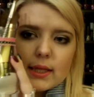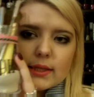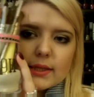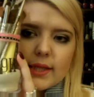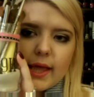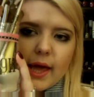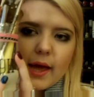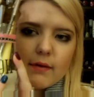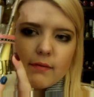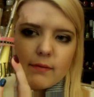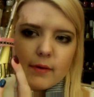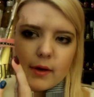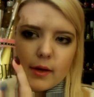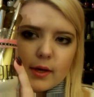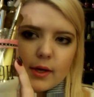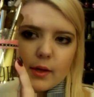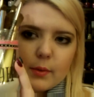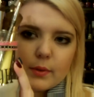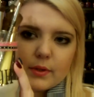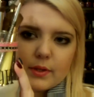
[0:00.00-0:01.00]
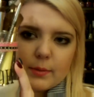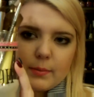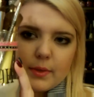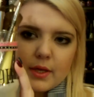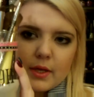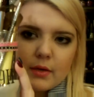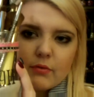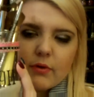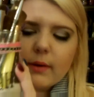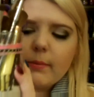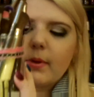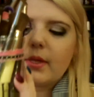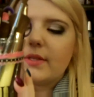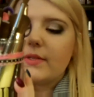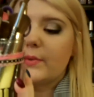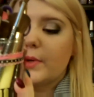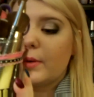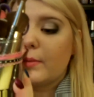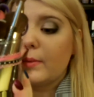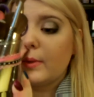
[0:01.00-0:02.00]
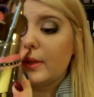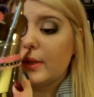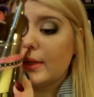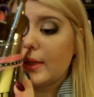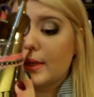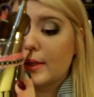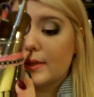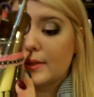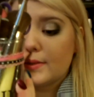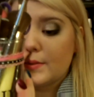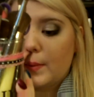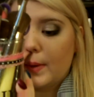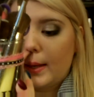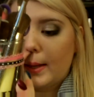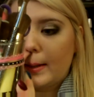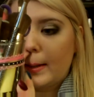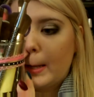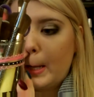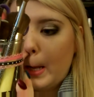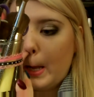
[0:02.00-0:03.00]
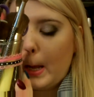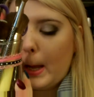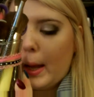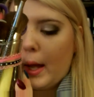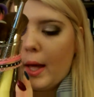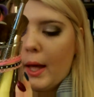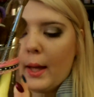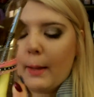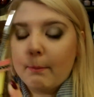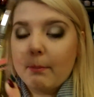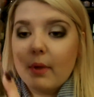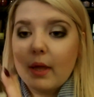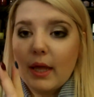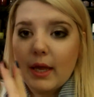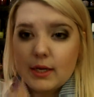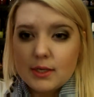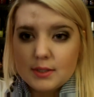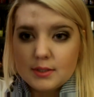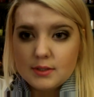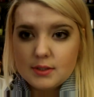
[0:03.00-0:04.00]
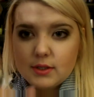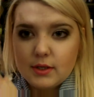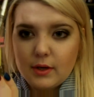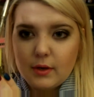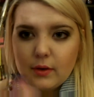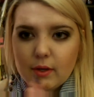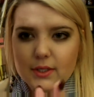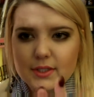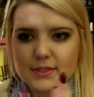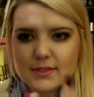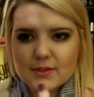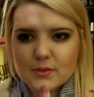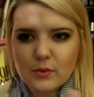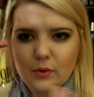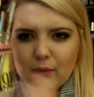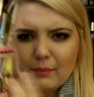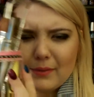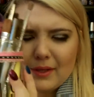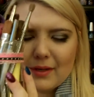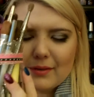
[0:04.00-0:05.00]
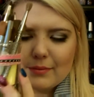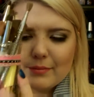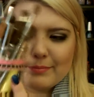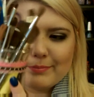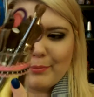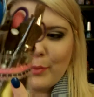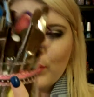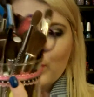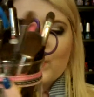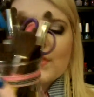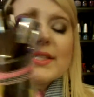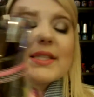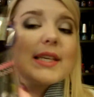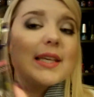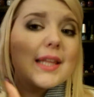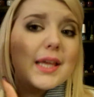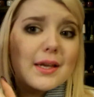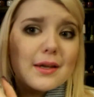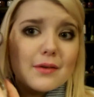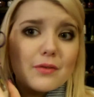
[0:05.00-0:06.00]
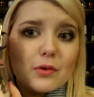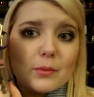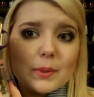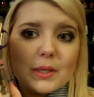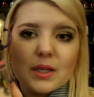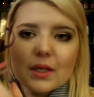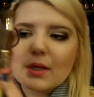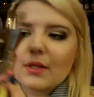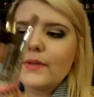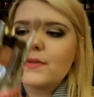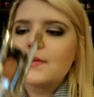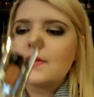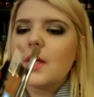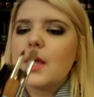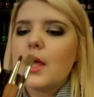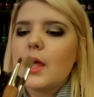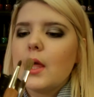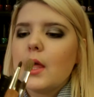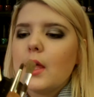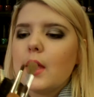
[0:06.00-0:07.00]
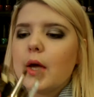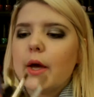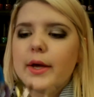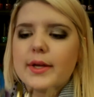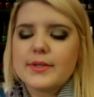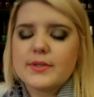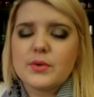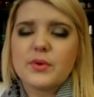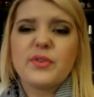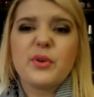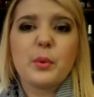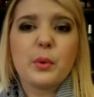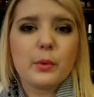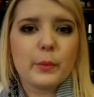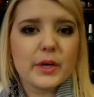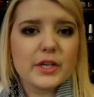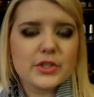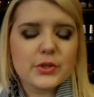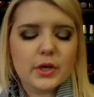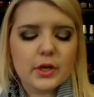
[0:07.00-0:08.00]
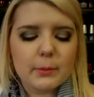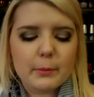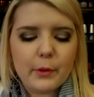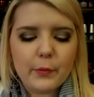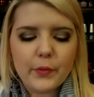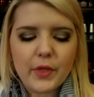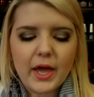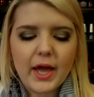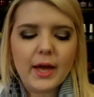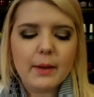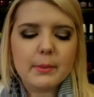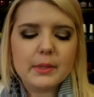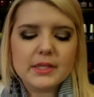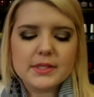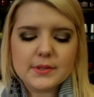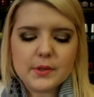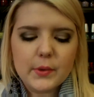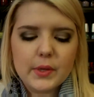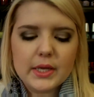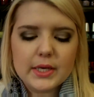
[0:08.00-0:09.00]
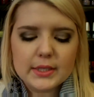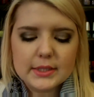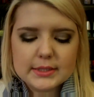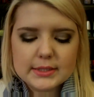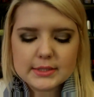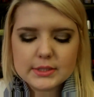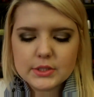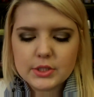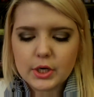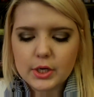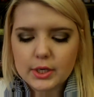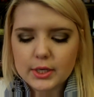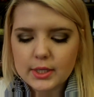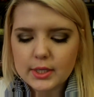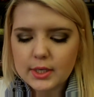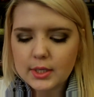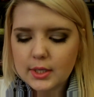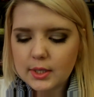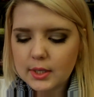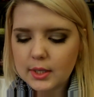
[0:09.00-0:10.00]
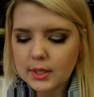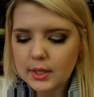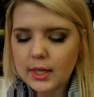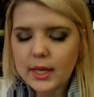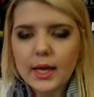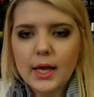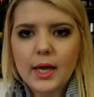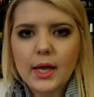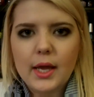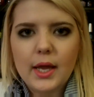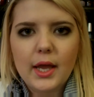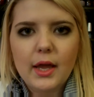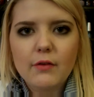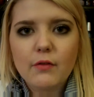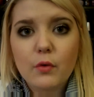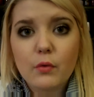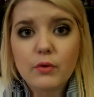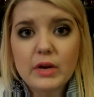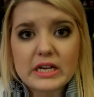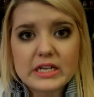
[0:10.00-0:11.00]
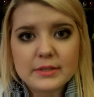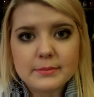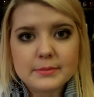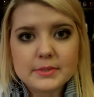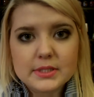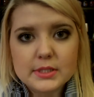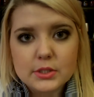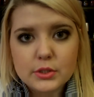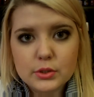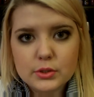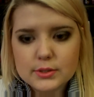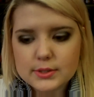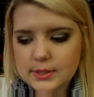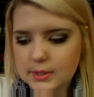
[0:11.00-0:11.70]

"laugh" on it with a pink ribbon, so I really like this one. And you know, I just store them like mostly like everybody else. So if you were wondering about that, but let's go ahead and get started. I have random scissors